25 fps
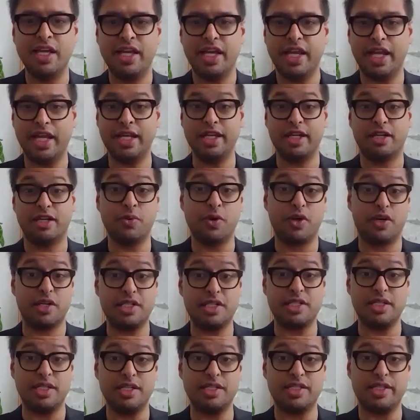
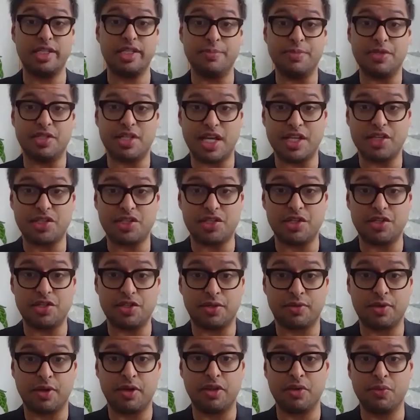Inequality seems destined to
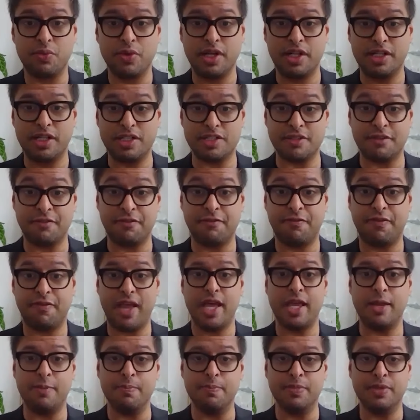grow. The world is
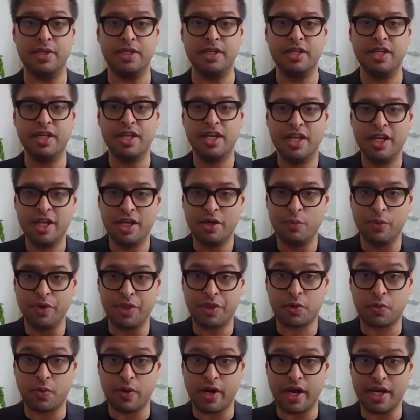aflame with
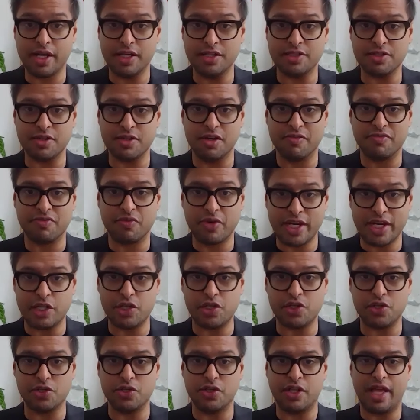cries of
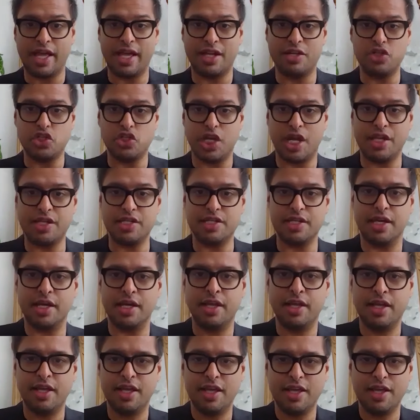racial and gender
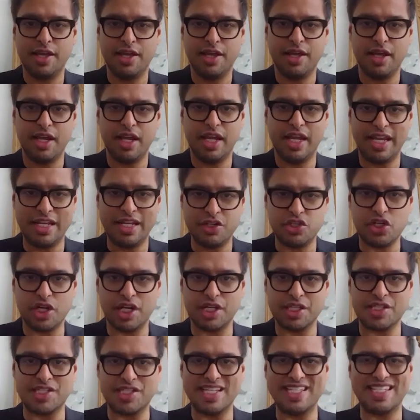
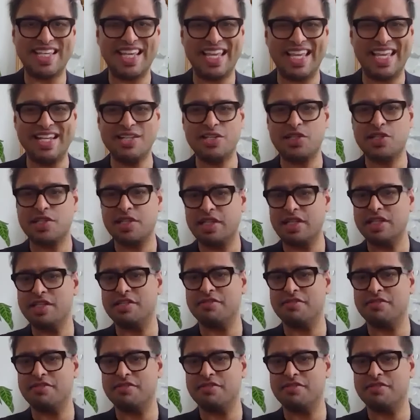injustice. Into this